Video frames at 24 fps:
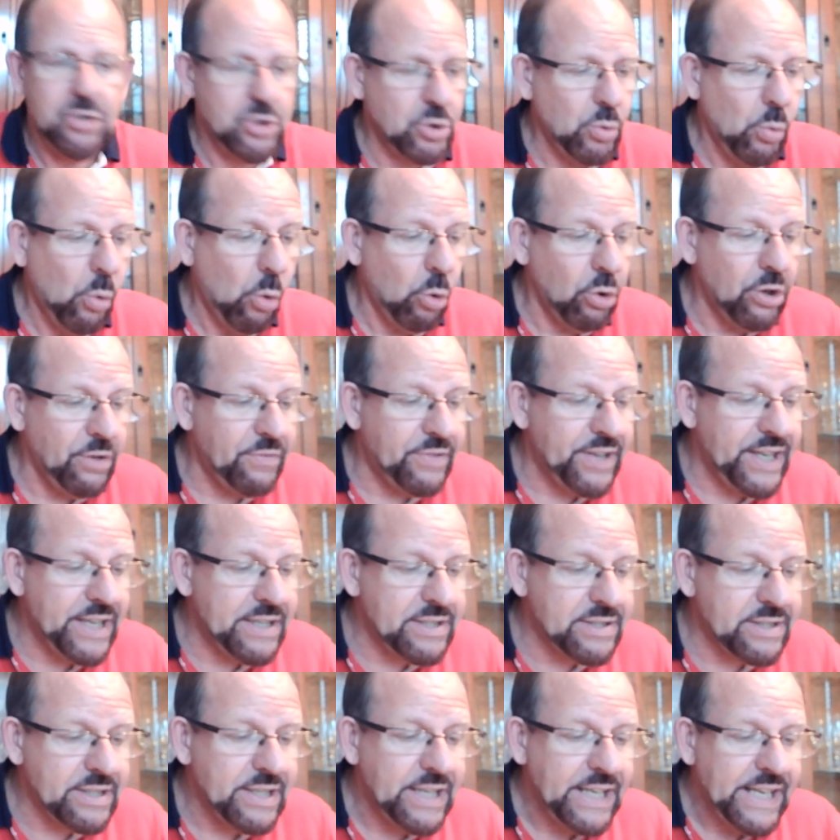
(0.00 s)
to all of
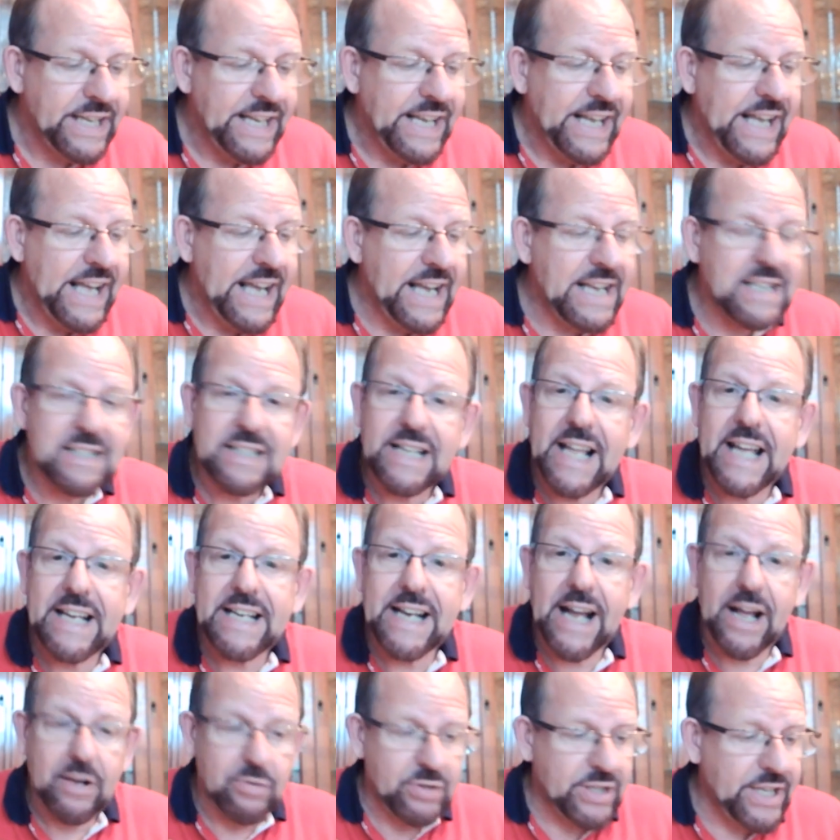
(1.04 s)
this is laid
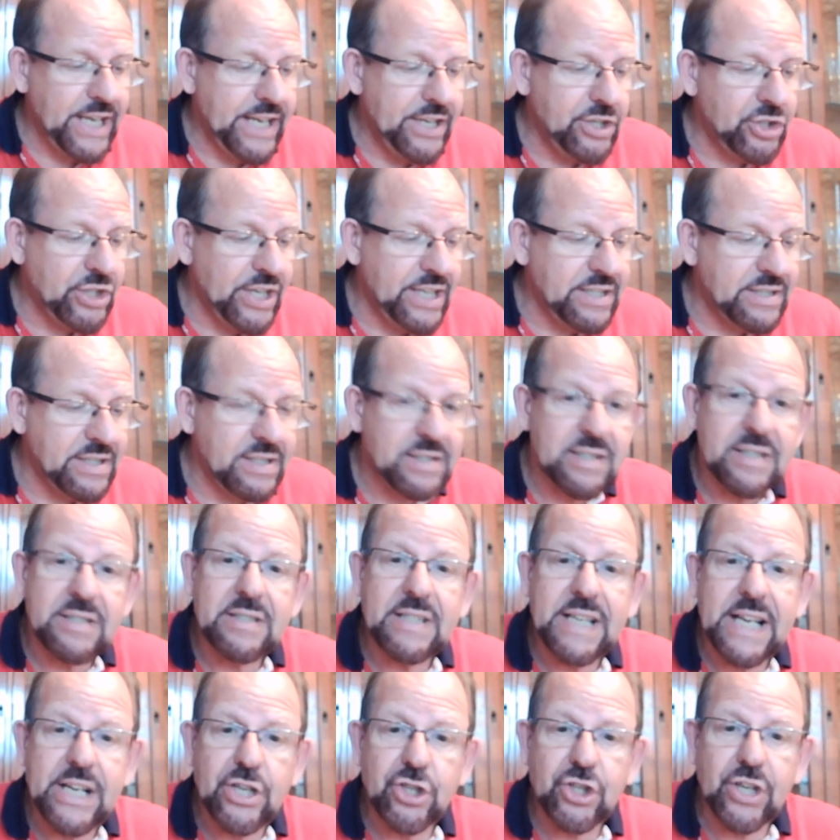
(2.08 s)
out in Jesus'
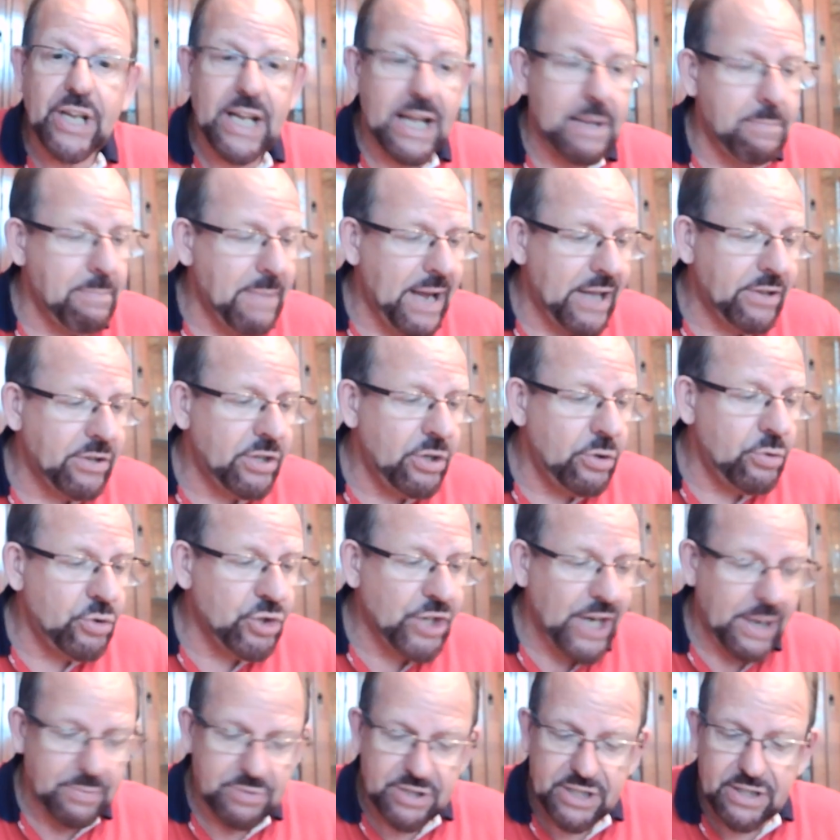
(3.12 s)
teaching in Matthew
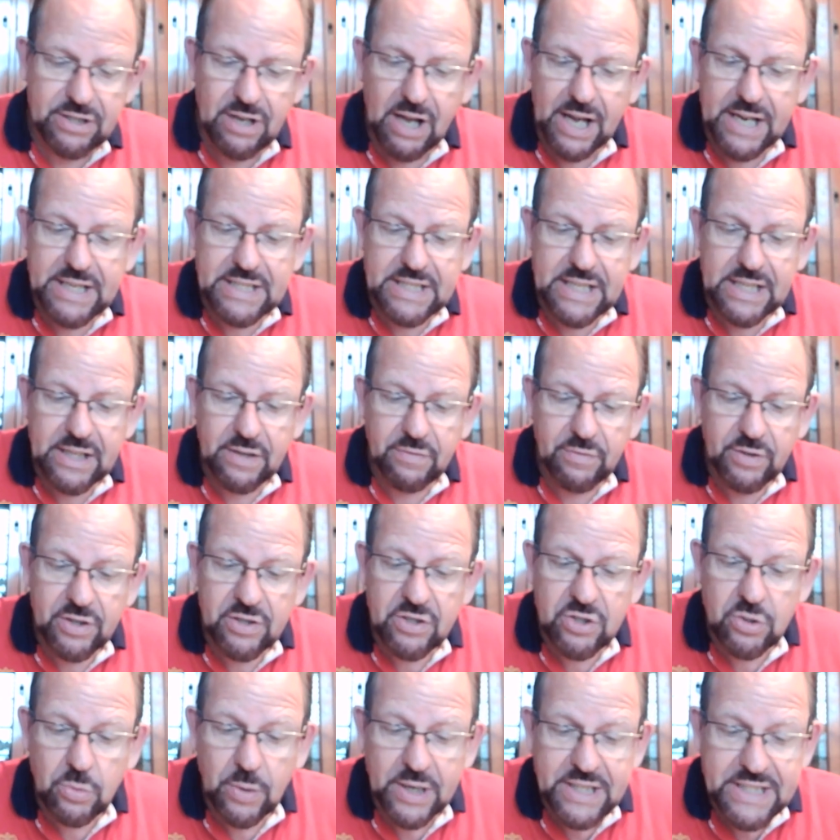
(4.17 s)
chapter 19 and
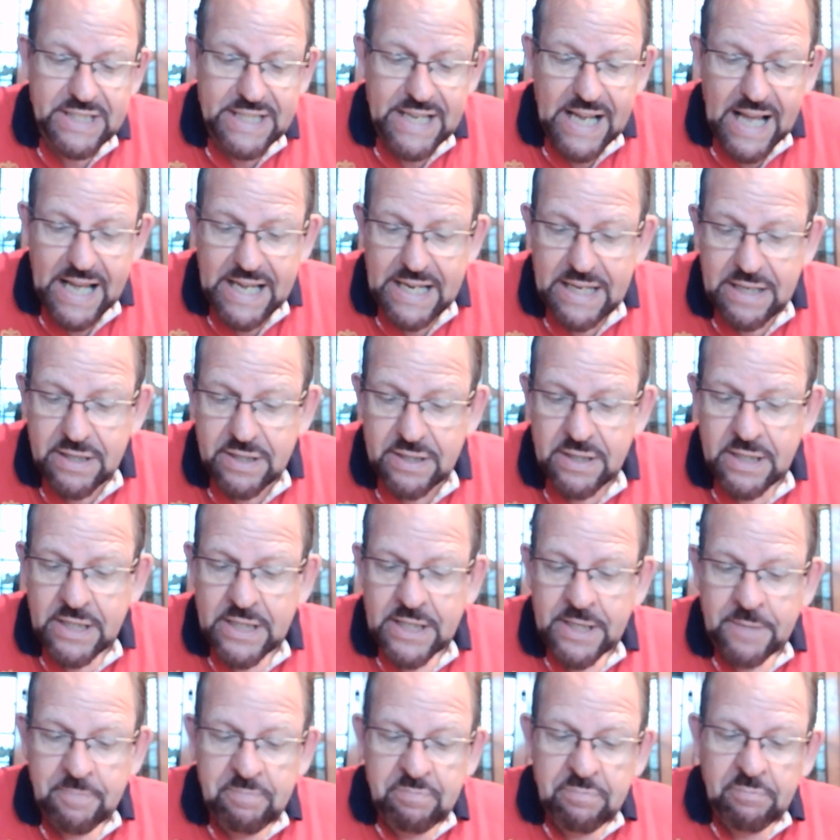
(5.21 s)
verse 28,
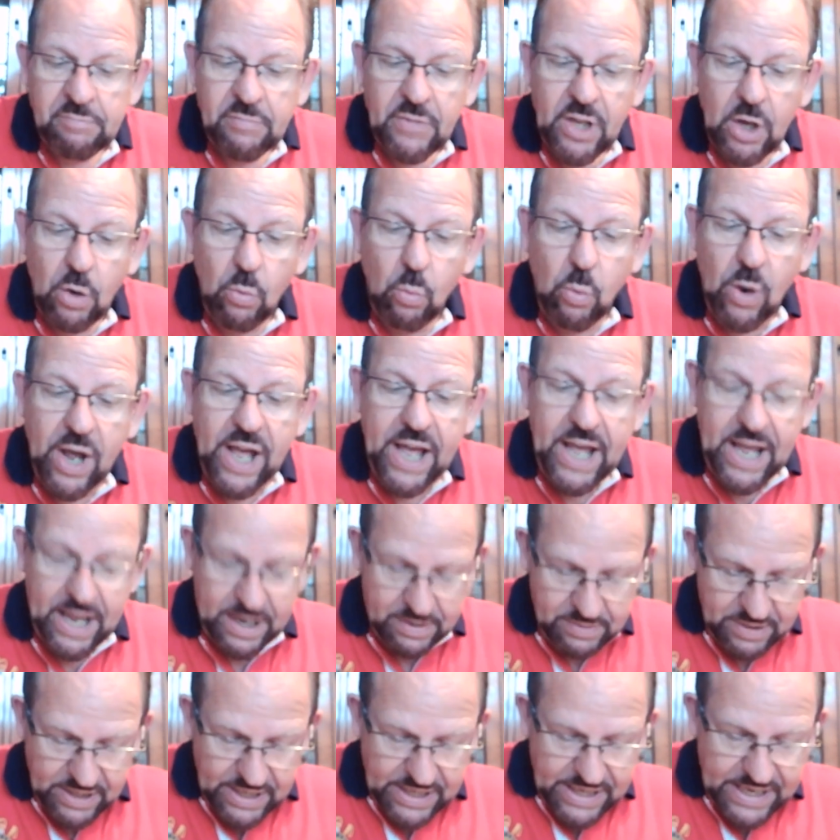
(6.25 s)

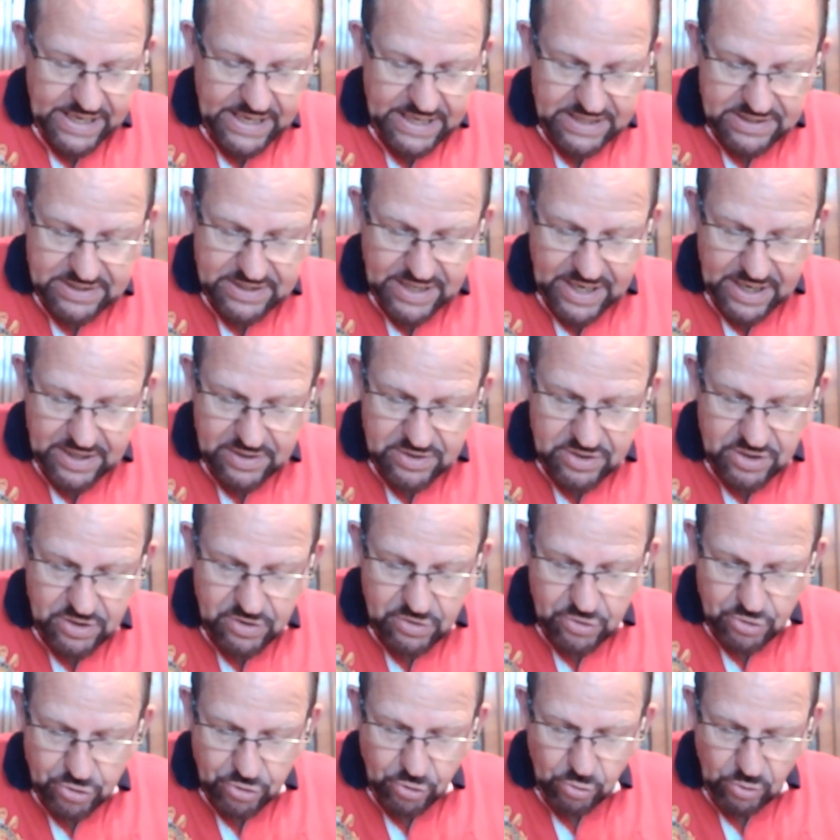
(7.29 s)
where he
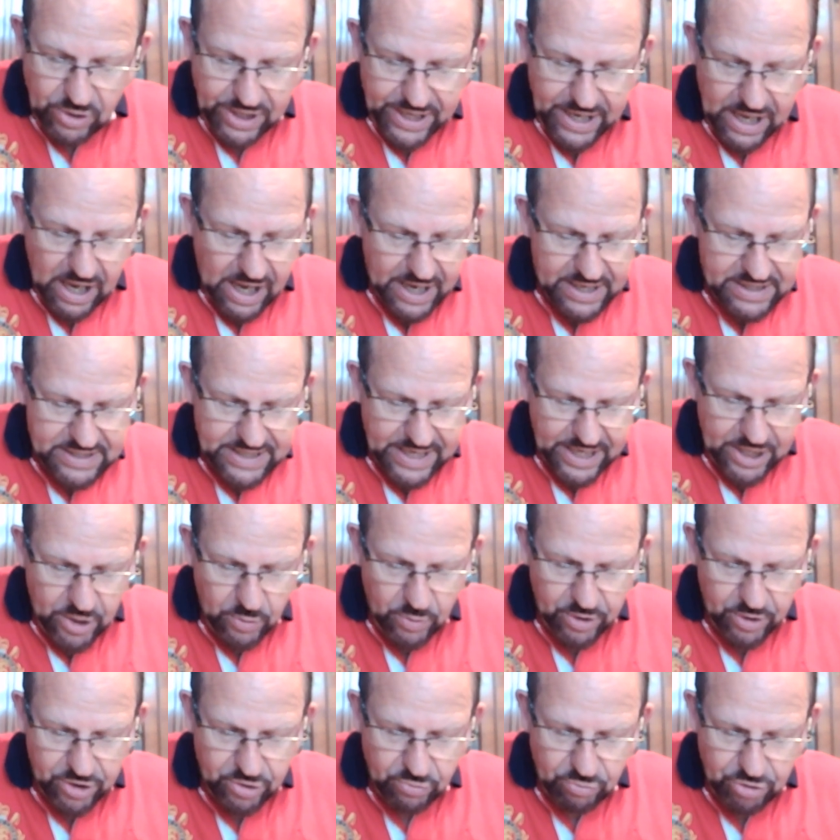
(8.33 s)
says, "Truly I tell you,
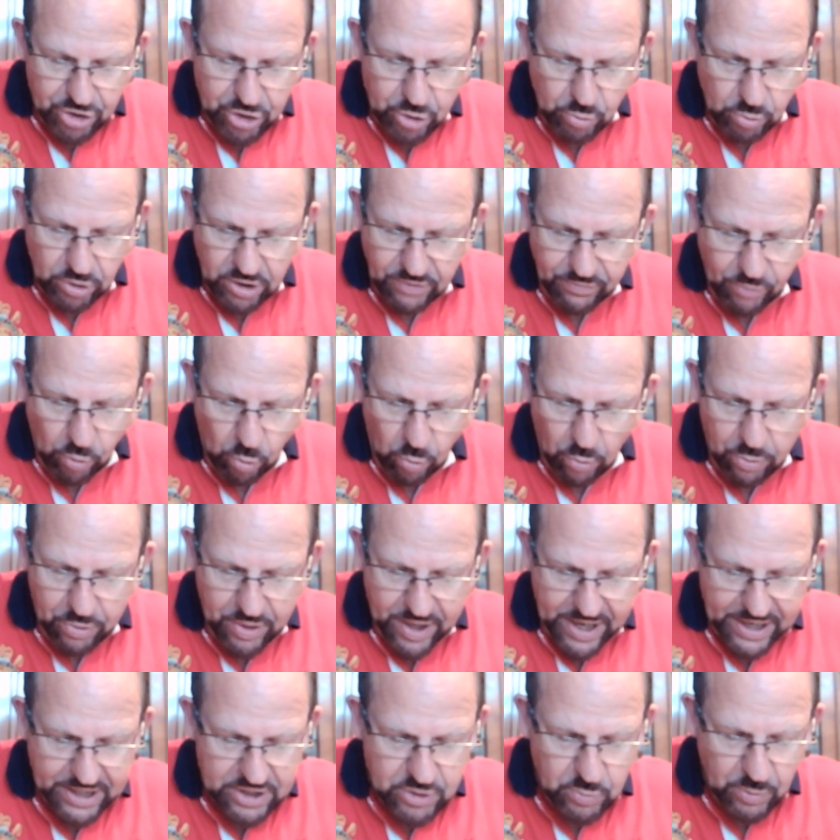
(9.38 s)
at the renewal of all
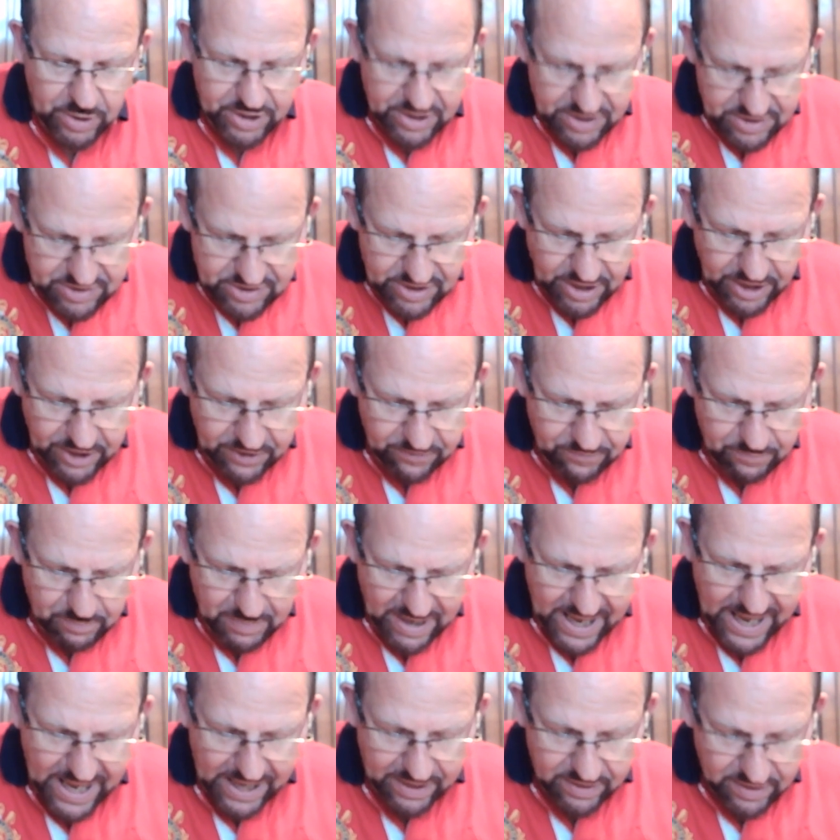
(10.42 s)
things, when the Son of
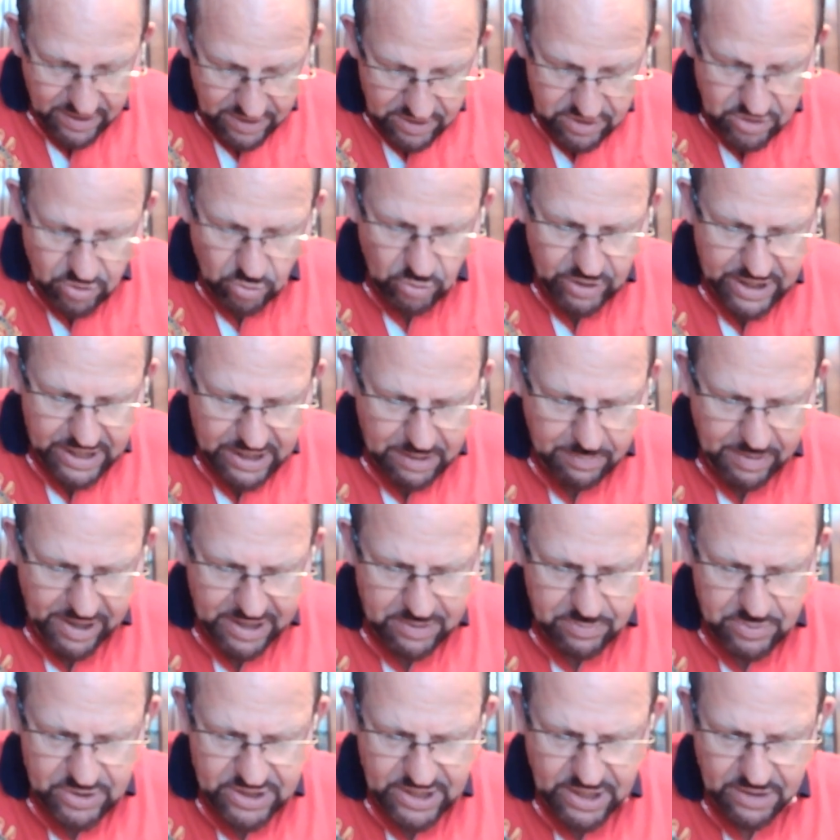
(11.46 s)
Man," he's talking about
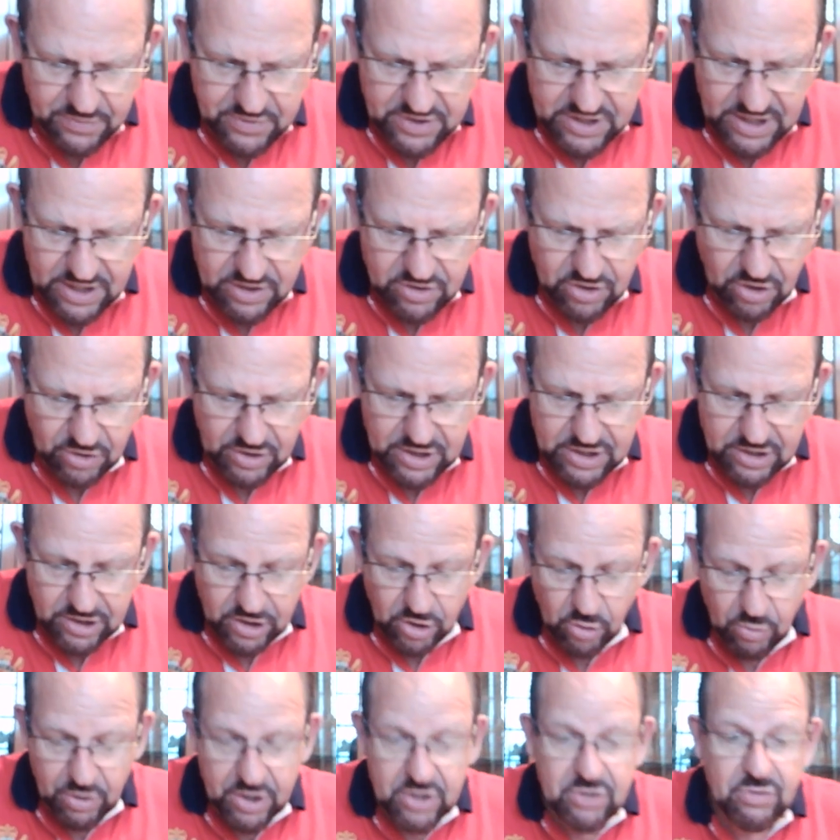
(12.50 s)
himself, "sits on his
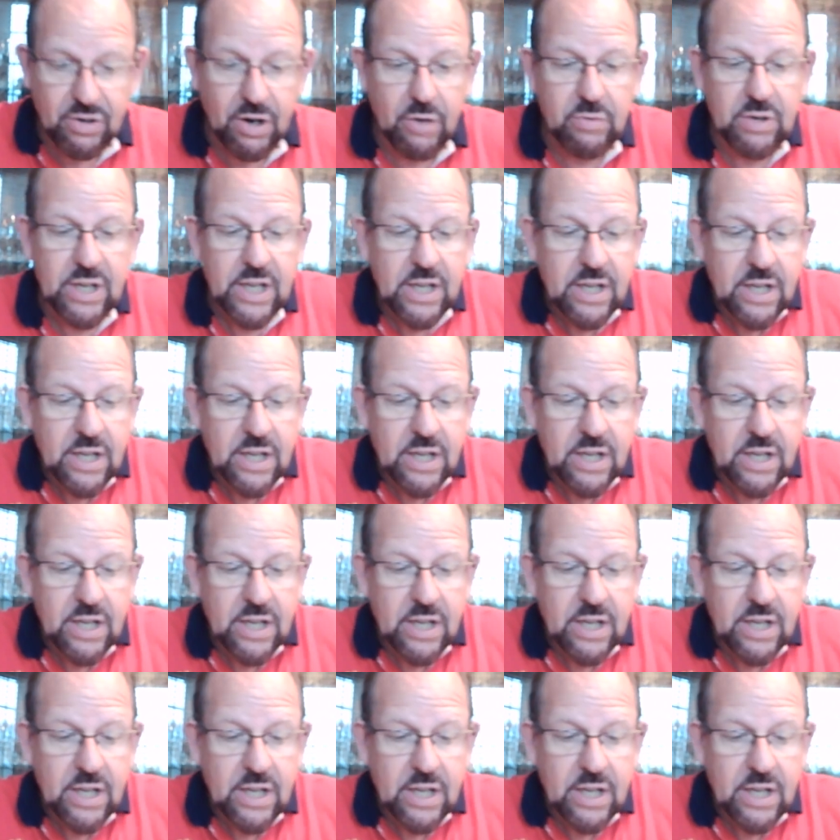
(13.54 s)
glorious throne,